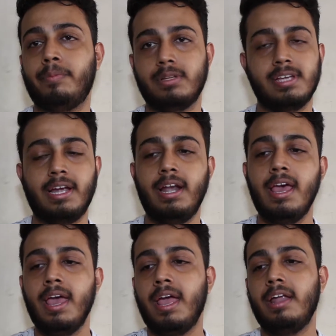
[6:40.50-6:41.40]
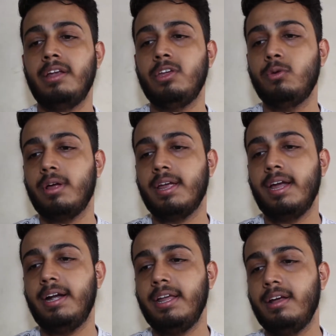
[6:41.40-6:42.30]
second, and you are
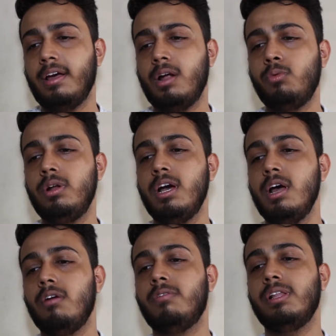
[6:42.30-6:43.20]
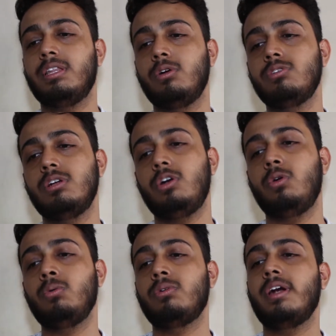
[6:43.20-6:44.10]
getting around
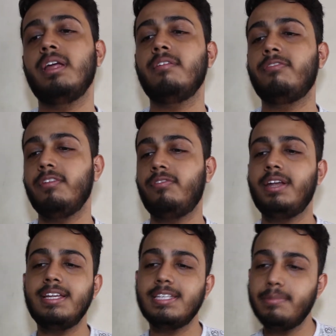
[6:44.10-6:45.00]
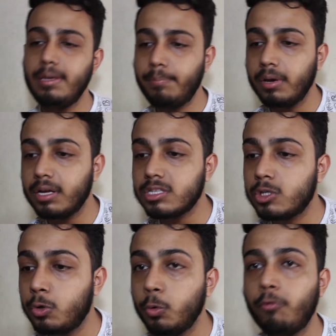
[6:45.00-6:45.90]
1250 GB
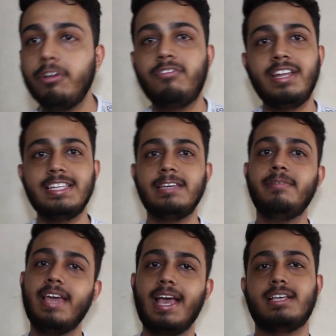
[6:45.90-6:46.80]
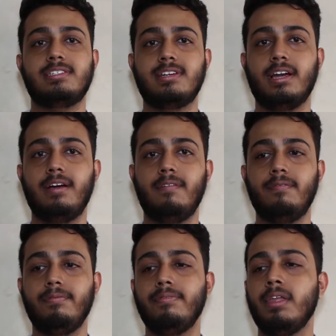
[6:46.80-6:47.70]
plus 250 GB extra.
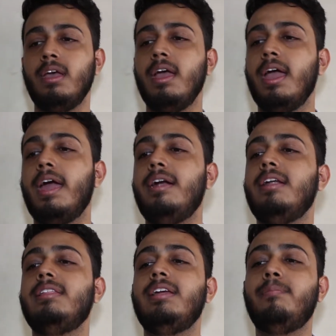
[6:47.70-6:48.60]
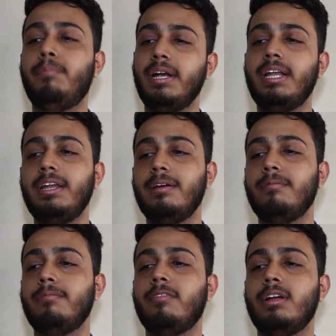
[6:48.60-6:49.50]
And in the
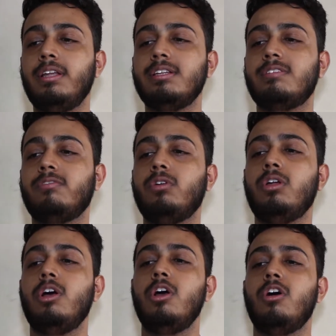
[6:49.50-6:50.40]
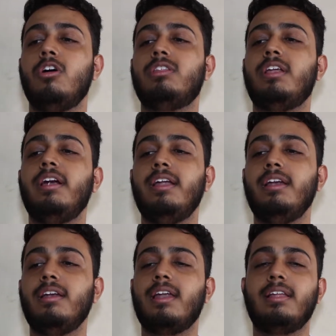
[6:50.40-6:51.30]
platinum one is for
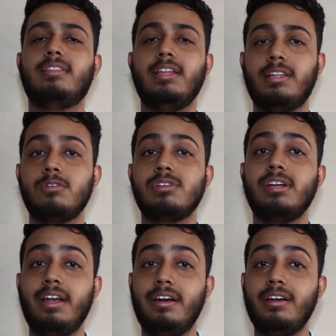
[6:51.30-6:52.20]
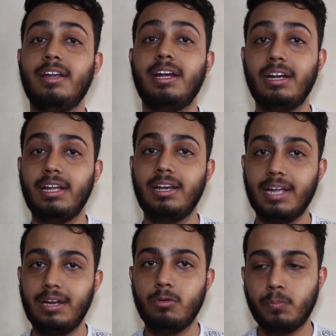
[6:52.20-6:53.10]

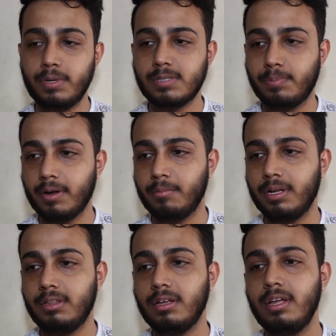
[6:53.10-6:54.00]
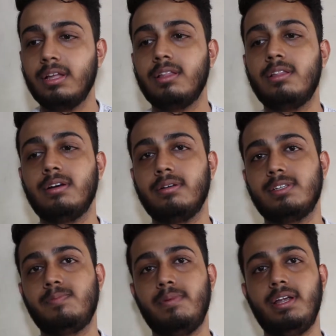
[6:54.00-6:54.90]
3999 rupees per month. The
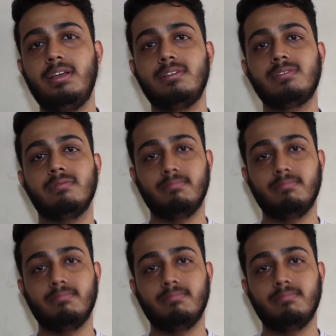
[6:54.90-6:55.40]
speed is